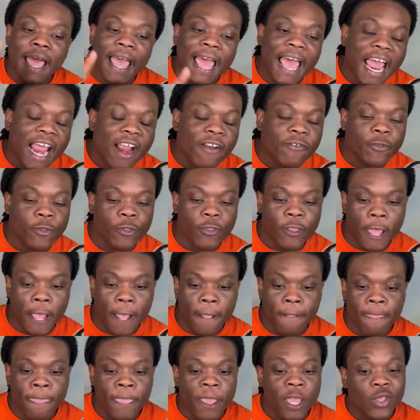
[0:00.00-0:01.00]
After
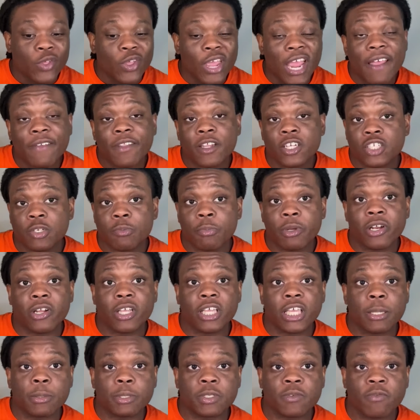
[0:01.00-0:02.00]
that, you have the Jahmyr Gibbs